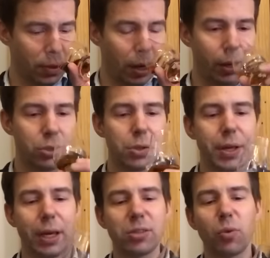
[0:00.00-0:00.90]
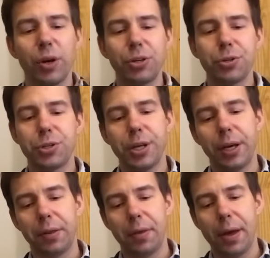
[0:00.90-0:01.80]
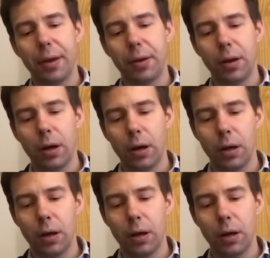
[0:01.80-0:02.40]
I also think it's more interesting than